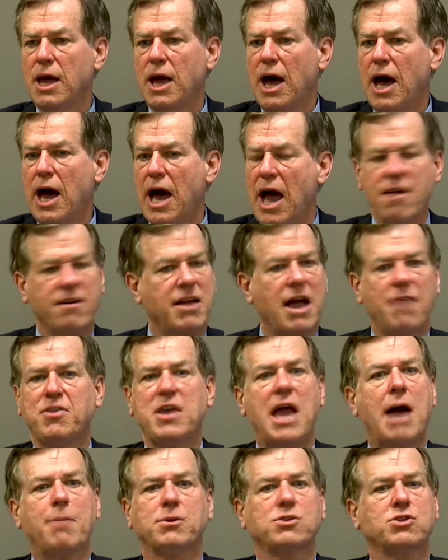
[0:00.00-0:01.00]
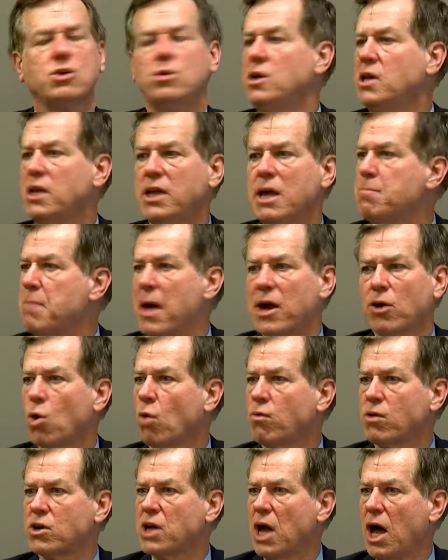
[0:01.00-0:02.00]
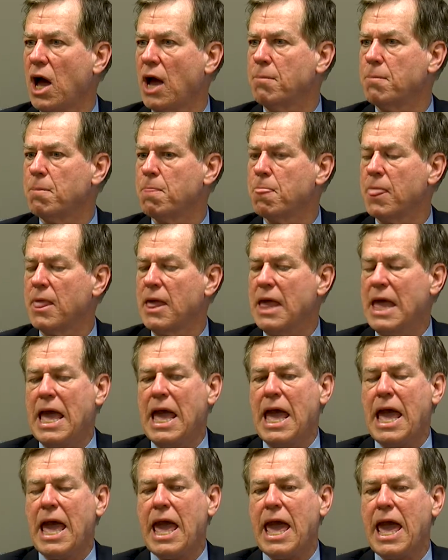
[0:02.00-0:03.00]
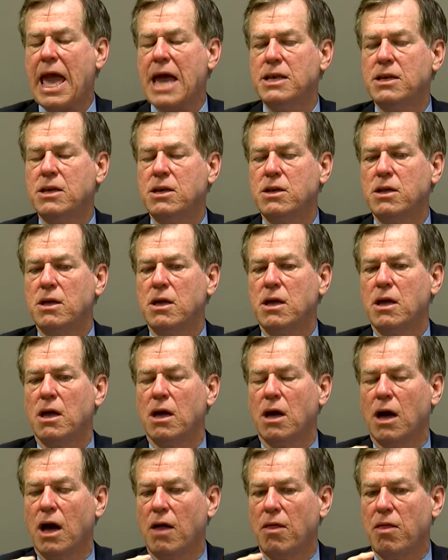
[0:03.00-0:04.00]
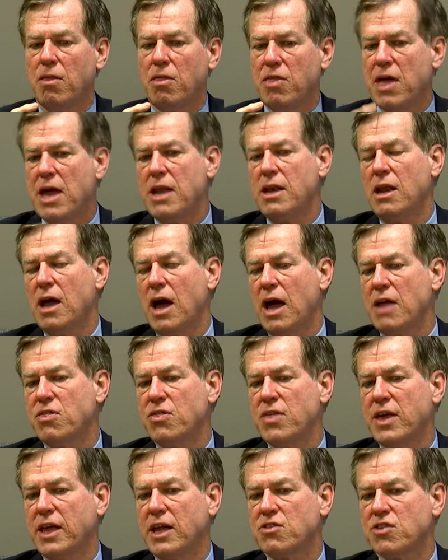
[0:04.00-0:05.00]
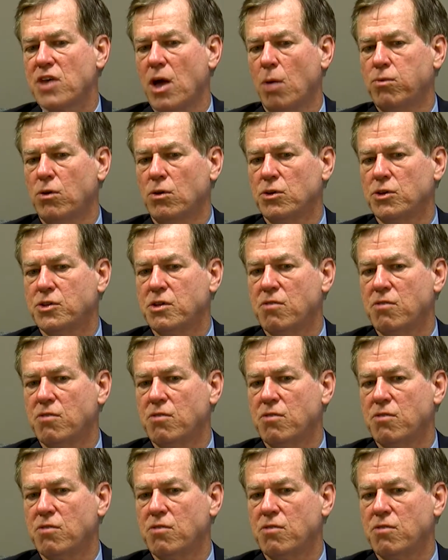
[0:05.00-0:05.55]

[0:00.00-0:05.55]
I got the opportunity to get better over time. And then I think it's helpful to